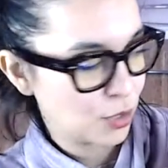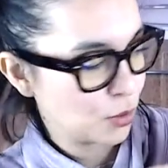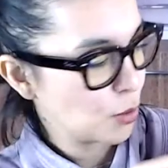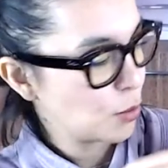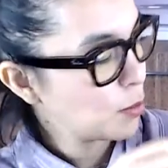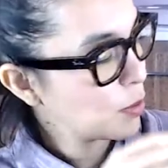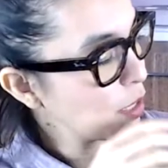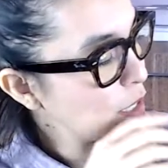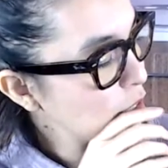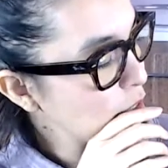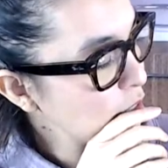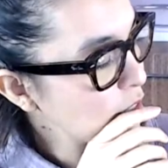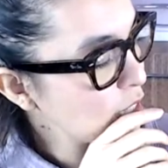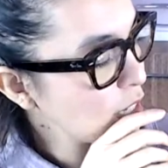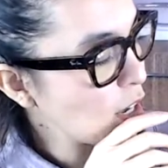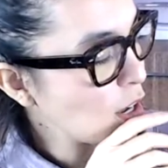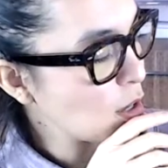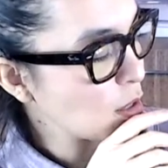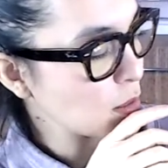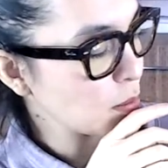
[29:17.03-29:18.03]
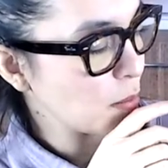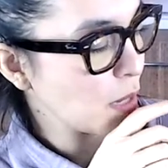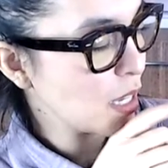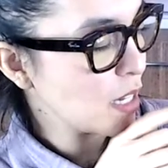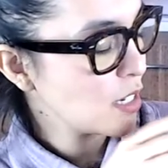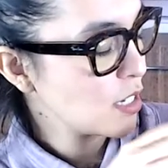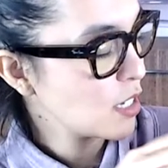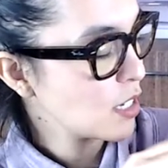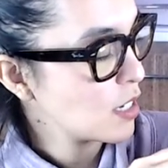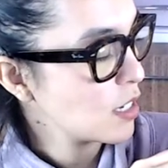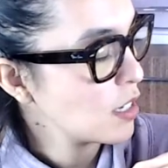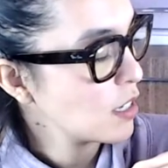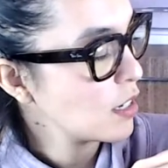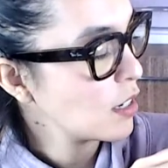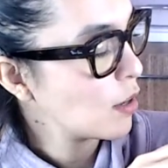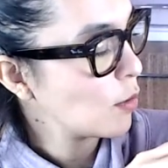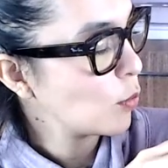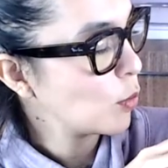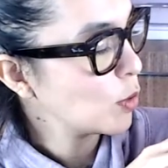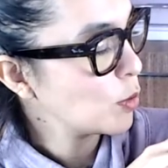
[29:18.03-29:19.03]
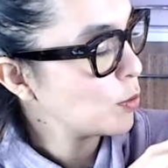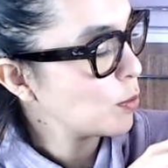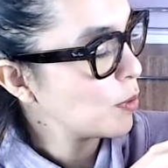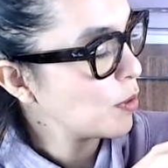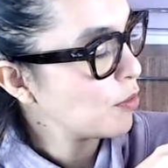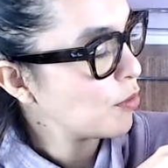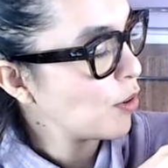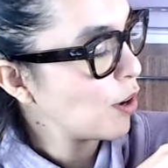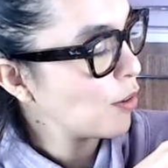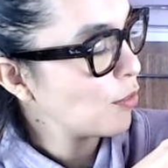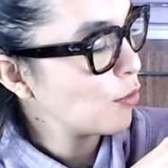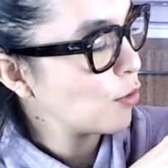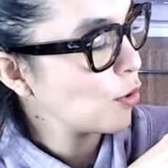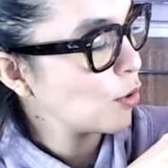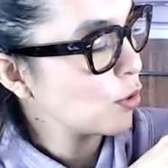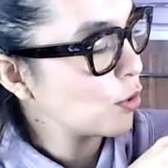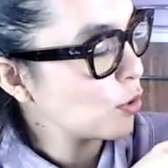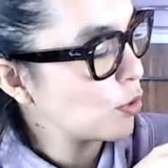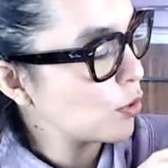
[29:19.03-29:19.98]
would be a C augmented, which would be five, four,